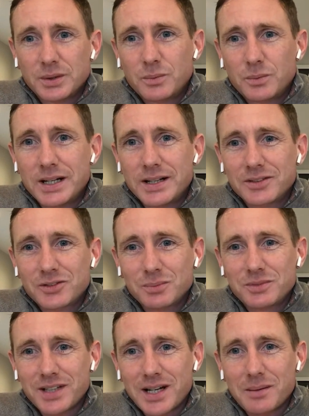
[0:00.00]
Where
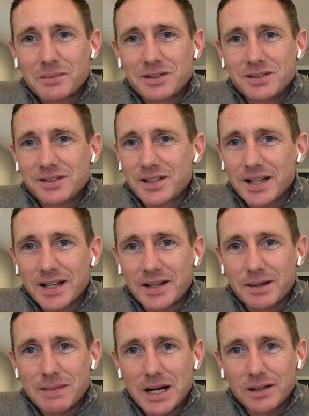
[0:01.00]
sometimes in say
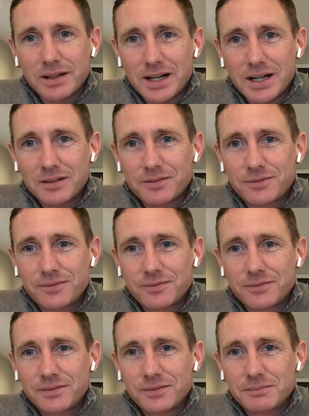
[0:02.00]
like a mile and a half,
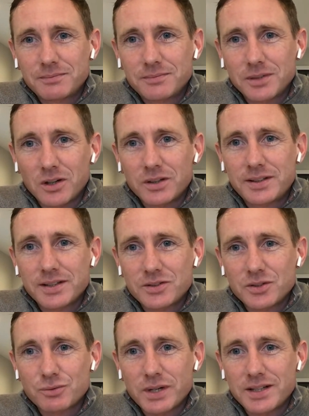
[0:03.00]
longer
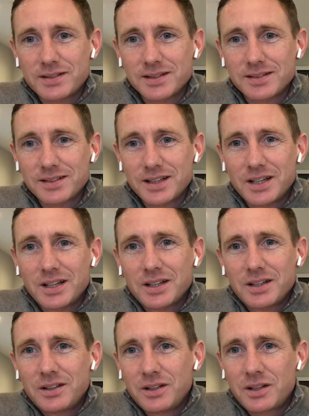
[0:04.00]
distance races,
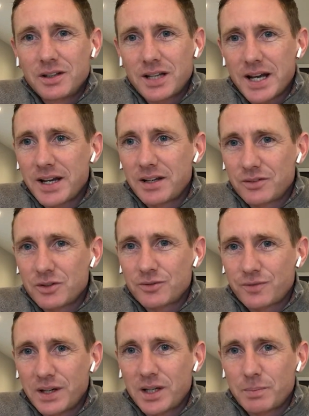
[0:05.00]
you can kind of just
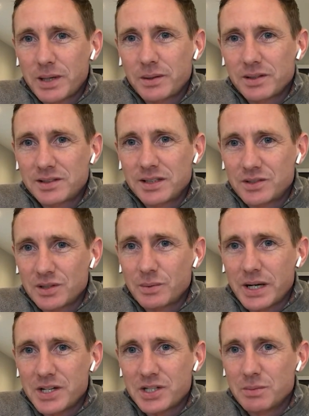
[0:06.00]
think about the
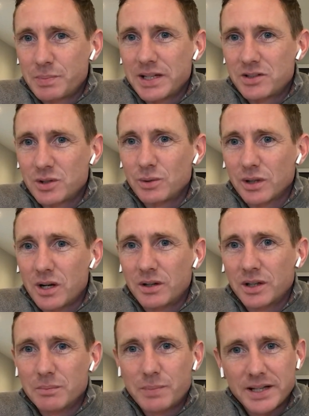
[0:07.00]
situation a bit too
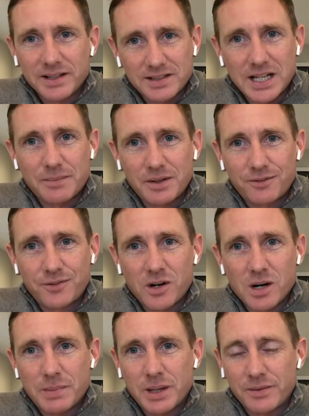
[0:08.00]
long. And by the time you've
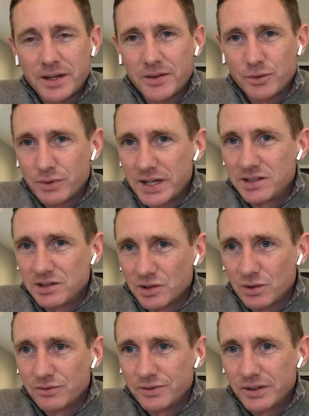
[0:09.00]
thought about that, the race is
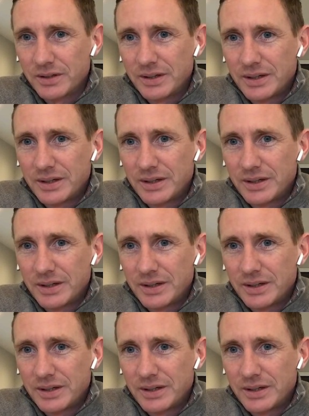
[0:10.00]
over.